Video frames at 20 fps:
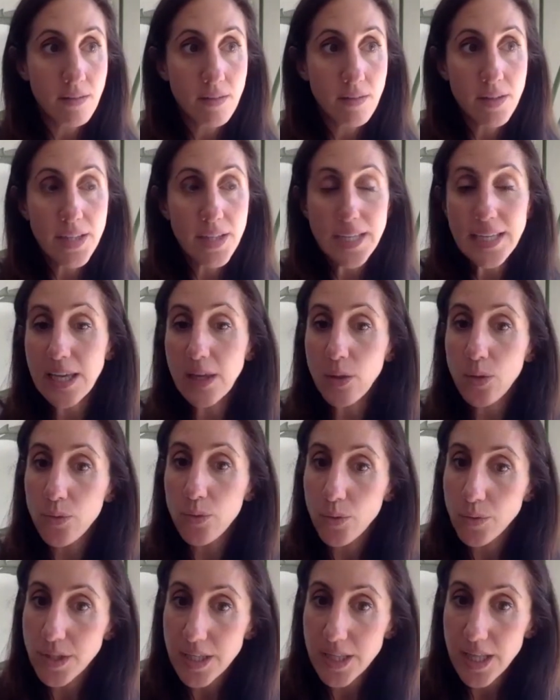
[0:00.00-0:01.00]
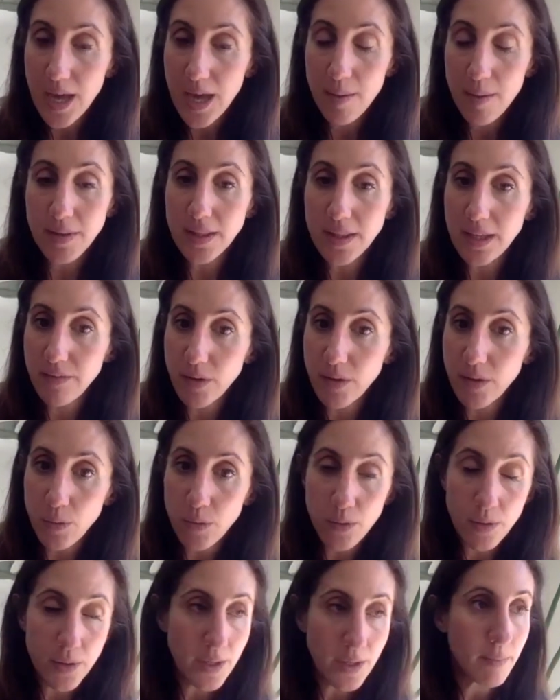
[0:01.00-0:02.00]
clicking through to them and leaving you
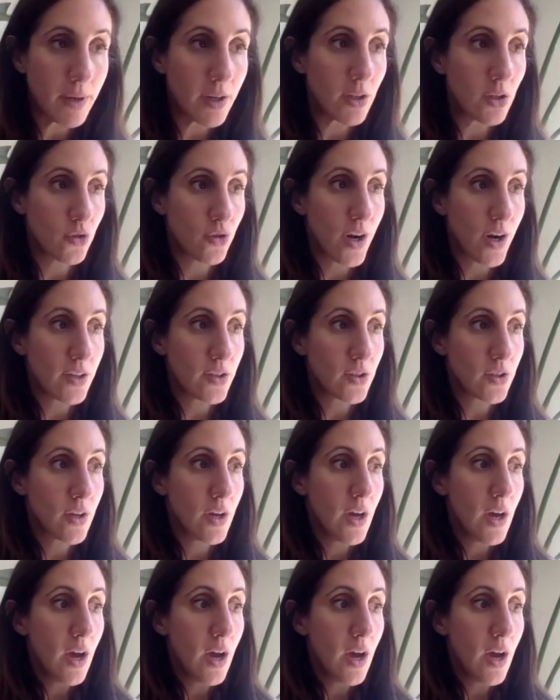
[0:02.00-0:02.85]
their email address.